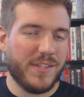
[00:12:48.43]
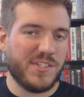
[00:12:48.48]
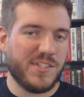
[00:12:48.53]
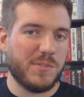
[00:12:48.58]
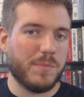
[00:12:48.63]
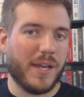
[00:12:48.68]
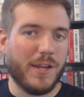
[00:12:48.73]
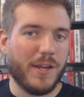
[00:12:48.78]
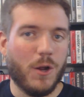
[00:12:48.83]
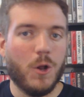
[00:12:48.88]
This
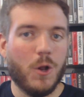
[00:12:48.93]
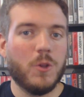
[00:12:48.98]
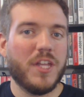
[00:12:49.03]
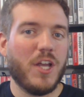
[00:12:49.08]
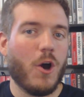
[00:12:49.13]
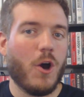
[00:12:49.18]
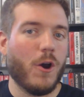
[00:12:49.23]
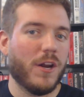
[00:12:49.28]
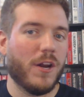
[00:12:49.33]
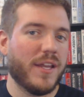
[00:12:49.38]
is my
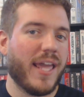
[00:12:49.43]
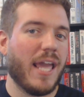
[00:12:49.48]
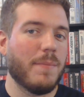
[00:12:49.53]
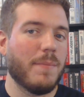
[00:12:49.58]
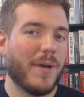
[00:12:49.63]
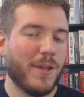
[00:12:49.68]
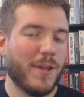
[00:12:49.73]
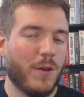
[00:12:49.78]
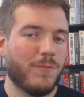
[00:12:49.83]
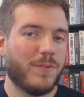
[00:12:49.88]
only horror
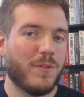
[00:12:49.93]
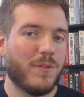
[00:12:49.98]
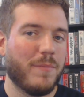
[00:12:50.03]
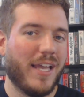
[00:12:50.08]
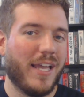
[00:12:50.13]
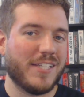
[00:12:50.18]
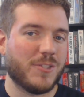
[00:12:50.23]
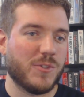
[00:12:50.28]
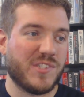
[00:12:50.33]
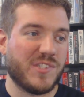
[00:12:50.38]
game I own for the
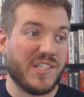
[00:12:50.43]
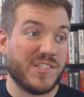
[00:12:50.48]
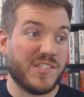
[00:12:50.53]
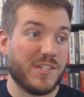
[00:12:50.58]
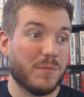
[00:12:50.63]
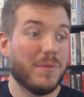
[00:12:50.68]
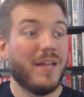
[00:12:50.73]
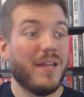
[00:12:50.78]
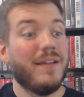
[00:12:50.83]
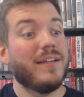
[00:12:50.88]
Master
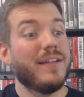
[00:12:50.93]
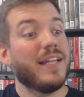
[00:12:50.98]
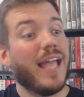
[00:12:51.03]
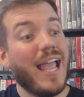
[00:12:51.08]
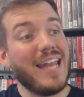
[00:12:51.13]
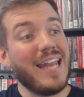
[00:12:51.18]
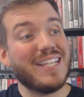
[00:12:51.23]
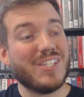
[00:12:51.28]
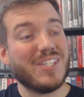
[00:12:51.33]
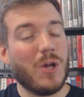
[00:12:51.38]
System,
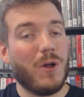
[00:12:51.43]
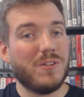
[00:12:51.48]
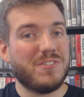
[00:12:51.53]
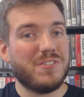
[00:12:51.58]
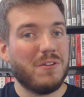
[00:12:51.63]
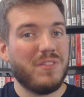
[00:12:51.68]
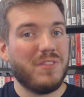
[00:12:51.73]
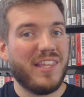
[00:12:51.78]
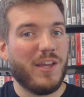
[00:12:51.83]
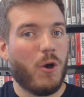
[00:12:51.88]
and it's
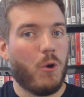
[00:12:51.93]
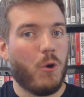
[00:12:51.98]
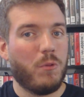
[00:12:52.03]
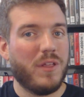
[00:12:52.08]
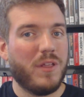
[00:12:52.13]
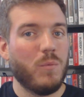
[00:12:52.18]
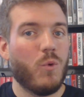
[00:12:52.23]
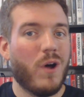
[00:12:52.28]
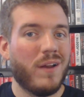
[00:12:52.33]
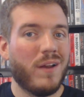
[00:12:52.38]
also the
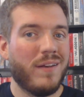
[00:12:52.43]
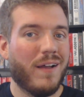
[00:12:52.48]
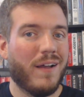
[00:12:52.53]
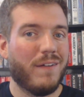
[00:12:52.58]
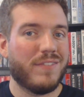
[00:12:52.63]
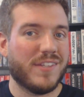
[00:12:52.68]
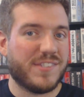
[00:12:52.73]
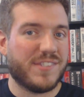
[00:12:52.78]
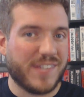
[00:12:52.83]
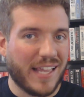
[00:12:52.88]
only one
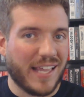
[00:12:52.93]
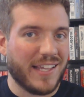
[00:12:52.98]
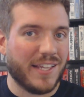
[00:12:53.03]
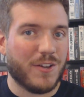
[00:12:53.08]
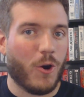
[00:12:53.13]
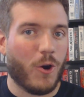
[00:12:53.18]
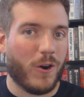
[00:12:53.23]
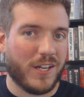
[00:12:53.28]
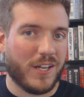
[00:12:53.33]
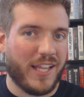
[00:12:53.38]
of the
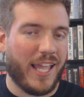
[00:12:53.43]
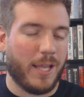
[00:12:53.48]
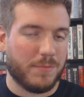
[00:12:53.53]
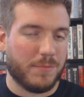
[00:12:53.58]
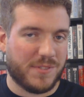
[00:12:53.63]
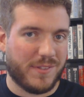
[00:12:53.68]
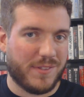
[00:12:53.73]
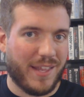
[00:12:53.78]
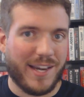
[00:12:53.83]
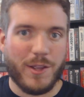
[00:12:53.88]
Sega card
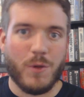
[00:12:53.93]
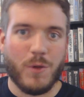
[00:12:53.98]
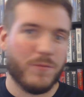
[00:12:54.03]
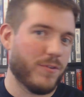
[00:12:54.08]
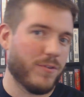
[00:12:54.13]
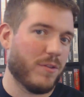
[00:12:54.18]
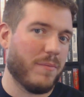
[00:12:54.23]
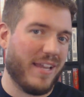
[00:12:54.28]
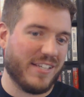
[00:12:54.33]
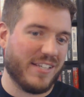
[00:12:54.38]
games that I
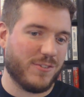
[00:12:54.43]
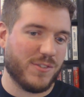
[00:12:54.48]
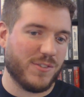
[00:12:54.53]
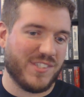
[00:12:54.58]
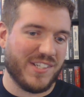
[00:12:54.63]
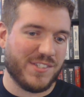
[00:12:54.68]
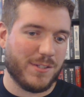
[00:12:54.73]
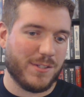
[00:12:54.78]
own for the Master